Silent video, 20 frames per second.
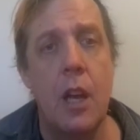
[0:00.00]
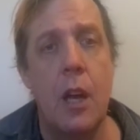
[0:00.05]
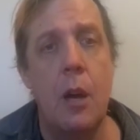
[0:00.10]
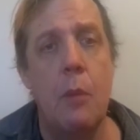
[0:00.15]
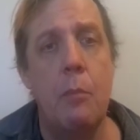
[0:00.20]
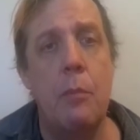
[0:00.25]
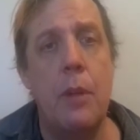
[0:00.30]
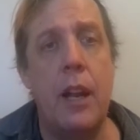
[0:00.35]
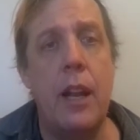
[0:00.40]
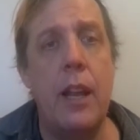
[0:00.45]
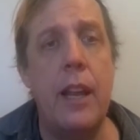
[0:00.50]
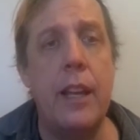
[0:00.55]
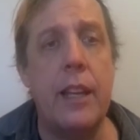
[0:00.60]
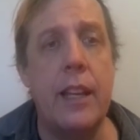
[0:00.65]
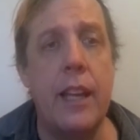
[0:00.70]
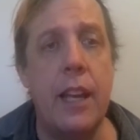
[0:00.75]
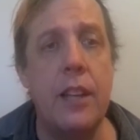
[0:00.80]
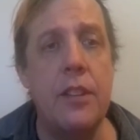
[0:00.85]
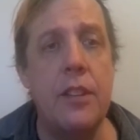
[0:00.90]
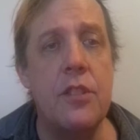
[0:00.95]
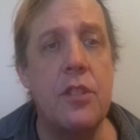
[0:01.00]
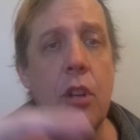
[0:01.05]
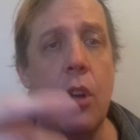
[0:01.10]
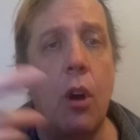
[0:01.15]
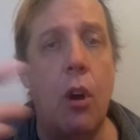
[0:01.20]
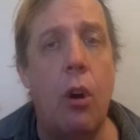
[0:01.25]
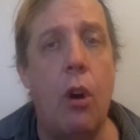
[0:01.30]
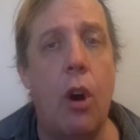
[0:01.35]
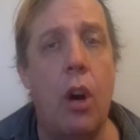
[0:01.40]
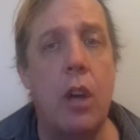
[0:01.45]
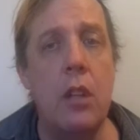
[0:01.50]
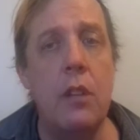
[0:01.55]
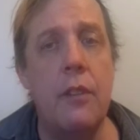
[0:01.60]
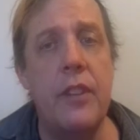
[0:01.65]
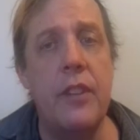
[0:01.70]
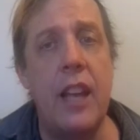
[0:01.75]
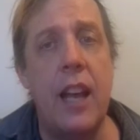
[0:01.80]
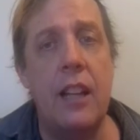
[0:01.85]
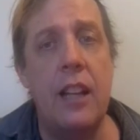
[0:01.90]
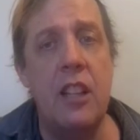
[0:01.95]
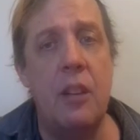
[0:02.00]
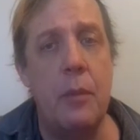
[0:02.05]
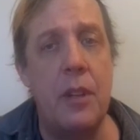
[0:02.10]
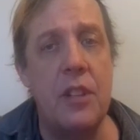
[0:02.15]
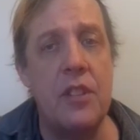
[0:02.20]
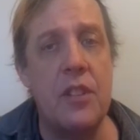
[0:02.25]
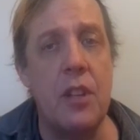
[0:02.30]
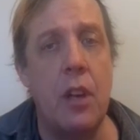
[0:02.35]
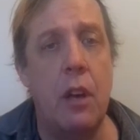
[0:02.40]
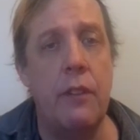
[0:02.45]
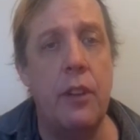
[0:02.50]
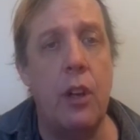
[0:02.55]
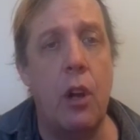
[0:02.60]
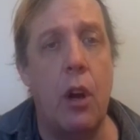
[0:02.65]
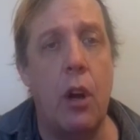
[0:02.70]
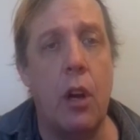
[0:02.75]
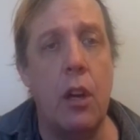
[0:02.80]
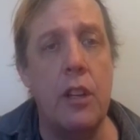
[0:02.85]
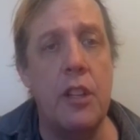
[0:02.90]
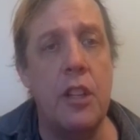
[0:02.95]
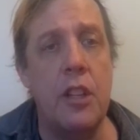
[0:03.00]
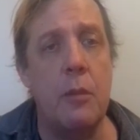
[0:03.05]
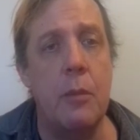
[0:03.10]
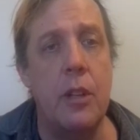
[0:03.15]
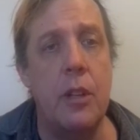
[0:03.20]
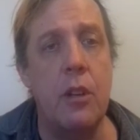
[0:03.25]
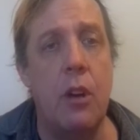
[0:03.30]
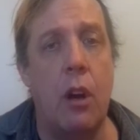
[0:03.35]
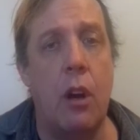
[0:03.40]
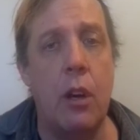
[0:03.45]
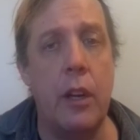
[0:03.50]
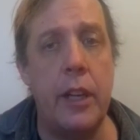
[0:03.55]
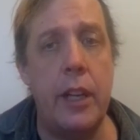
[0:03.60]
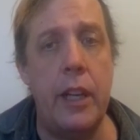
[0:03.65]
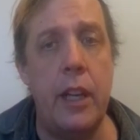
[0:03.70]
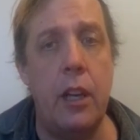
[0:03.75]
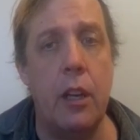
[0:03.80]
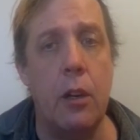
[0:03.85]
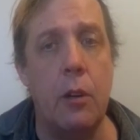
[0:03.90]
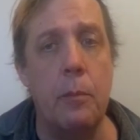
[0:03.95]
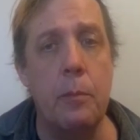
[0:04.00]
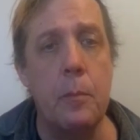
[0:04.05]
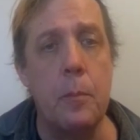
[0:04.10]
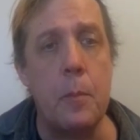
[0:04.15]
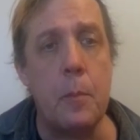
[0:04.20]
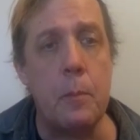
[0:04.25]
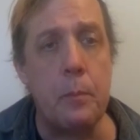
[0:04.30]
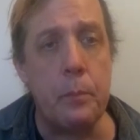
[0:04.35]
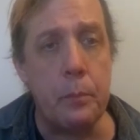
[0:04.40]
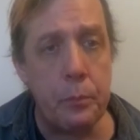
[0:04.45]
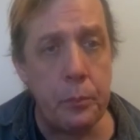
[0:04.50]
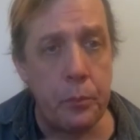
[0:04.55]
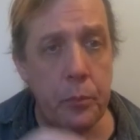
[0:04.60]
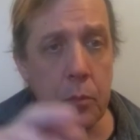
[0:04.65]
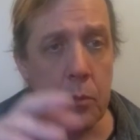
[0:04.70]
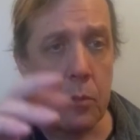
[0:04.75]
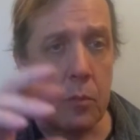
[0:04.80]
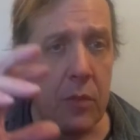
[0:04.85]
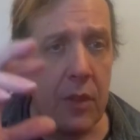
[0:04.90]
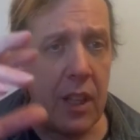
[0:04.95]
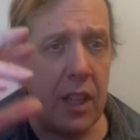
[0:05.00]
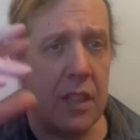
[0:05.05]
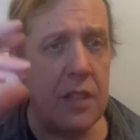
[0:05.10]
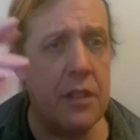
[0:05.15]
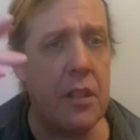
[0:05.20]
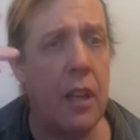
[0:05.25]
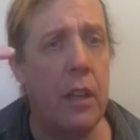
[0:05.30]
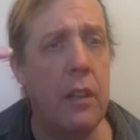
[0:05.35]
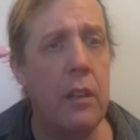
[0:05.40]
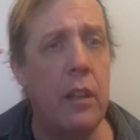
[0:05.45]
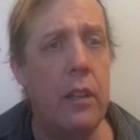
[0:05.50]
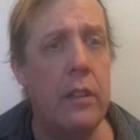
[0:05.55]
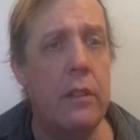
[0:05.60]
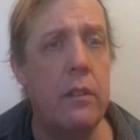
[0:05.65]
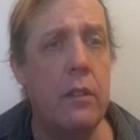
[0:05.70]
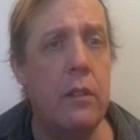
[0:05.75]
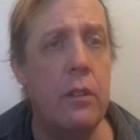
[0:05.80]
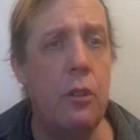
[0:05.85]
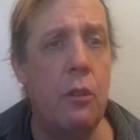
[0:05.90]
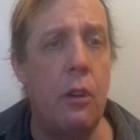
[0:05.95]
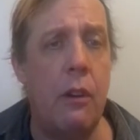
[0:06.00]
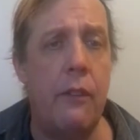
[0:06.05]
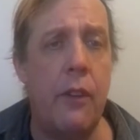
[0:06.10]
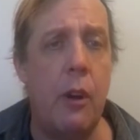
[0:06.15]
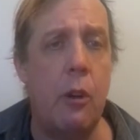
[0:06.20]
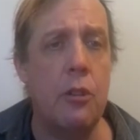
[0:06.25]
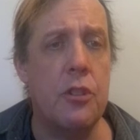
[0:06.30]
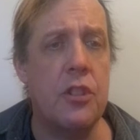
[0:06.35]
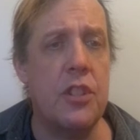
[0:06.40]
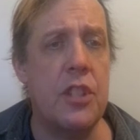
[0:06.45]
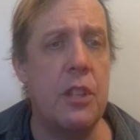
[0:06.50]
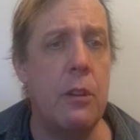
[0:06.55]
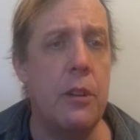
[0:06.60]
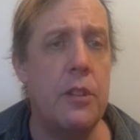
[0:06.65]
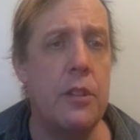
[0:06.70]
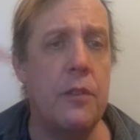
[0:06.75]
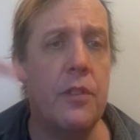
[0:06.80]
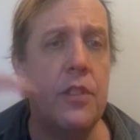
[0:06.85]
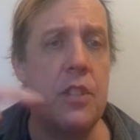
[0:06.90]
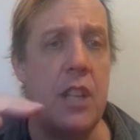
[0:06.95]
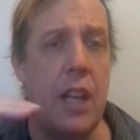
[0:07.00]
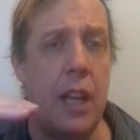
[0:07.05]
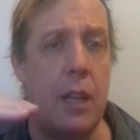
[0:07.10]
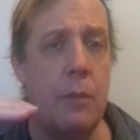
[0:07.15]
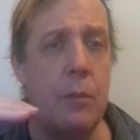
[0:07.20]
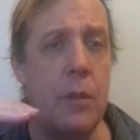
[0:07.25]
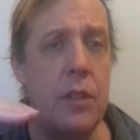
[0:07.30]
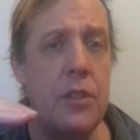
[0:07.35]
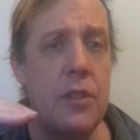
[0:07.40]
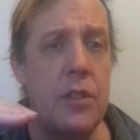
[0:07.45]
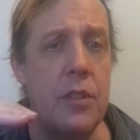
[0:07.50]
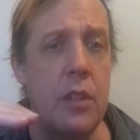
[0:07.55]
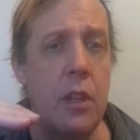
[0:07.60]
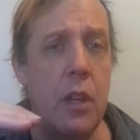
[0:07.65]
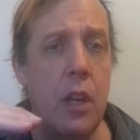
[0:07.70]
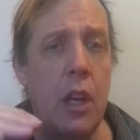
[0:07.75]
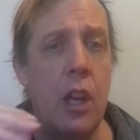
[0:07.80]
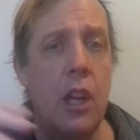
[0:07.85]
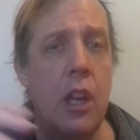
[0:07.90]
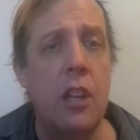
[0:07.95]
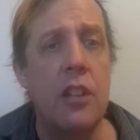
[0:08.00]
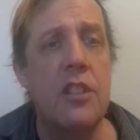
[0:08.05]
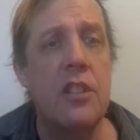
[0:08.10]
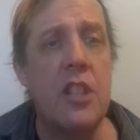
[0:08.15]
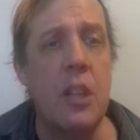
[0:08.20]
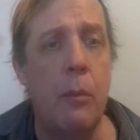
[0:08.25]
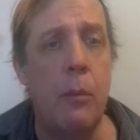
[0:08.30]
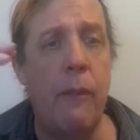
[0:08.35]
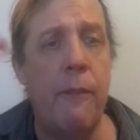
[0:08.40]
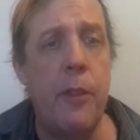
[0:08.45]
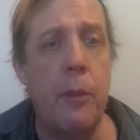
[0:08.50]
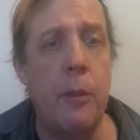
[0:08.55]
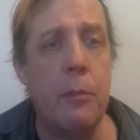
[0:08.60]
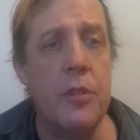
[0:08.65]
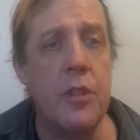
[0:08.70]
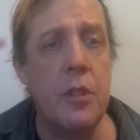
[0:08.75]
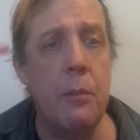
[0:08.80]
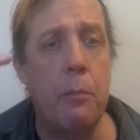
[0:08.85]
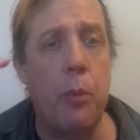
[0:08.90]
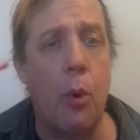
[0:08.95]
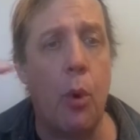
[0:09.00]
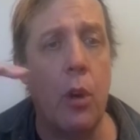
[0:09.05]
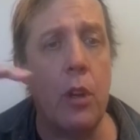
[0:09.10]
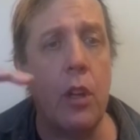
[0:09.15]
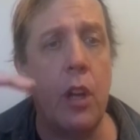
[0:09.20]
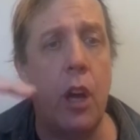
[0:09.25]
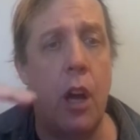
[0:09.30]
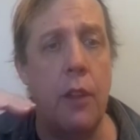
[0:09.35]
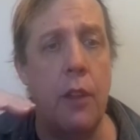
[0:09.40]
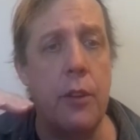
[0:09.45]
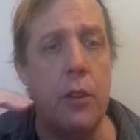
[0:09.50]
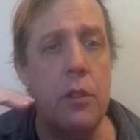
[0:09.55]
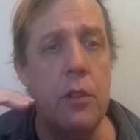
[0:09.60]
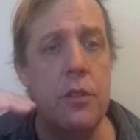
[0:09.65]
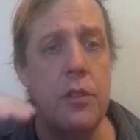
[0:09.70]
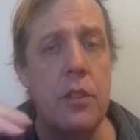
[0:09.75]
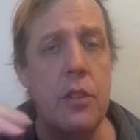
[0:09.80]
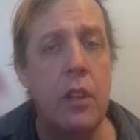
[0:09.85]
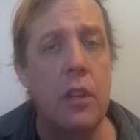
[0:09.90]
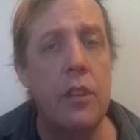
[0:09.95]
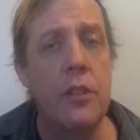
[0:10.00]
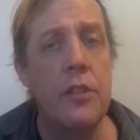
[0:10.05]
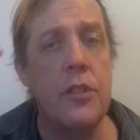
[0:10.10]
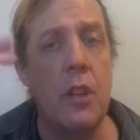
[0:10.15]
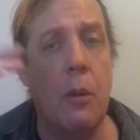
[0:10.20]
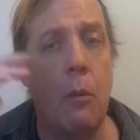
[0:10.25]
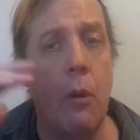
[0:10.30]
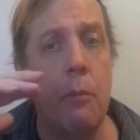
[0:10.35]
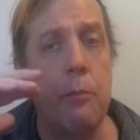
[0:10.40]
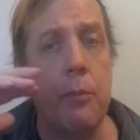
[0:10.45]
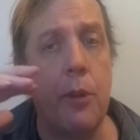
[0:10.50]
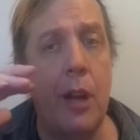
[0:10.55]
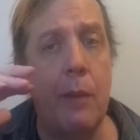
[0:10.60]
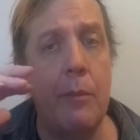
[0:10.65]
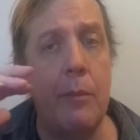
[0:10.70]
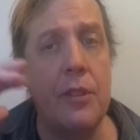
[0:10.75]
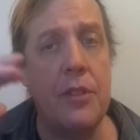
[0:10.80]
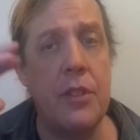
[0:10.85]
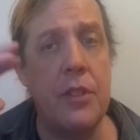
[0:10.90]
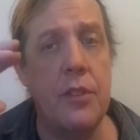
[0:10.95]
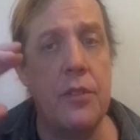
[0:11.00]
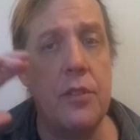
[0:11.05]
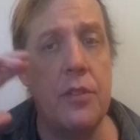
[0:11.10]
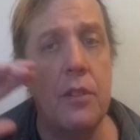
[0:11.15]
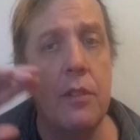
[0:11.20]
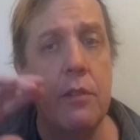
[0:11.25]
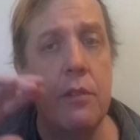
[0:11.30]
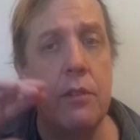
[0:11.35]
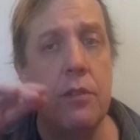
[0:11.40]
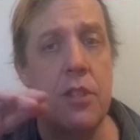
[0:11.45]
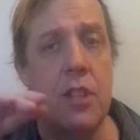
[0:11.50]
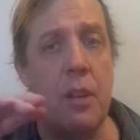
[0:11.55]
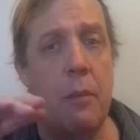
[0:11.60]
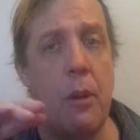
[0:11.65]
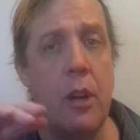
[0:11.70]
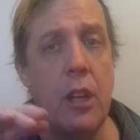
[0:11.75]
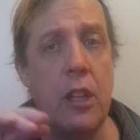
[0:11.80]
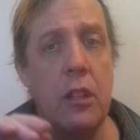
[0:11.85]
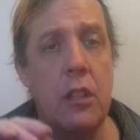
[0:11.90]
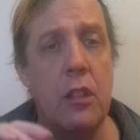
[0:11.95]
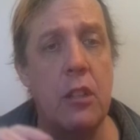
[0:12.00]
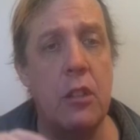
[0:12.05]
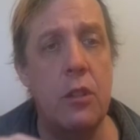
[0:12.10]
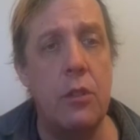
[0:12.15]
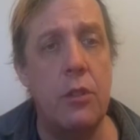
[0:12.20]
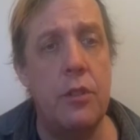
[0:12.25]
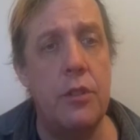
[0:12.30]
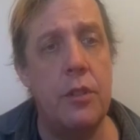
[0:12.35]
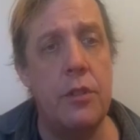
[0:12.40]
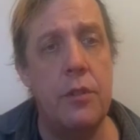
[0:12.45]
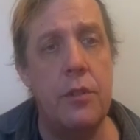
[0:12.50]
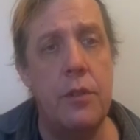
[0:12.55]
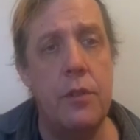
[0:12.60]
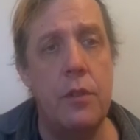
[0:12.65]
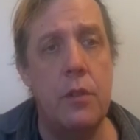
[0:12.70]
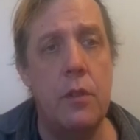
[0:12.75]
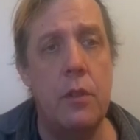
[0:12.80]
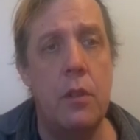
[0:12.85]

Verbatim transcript: But in any case, all of the elements of an argument are here. It's a it, you have a series of statements. Some of them support others. Some are premises. Some are conclusions.